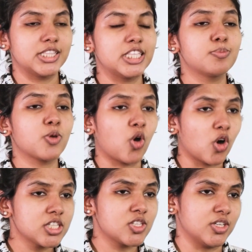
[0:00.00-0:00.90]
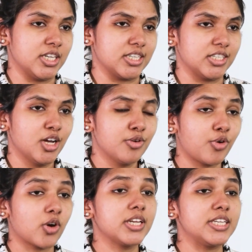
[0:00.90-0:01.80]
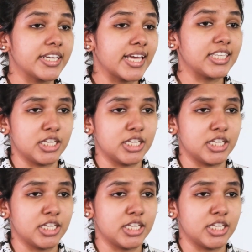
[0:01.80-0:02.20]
This may also deter foreign direct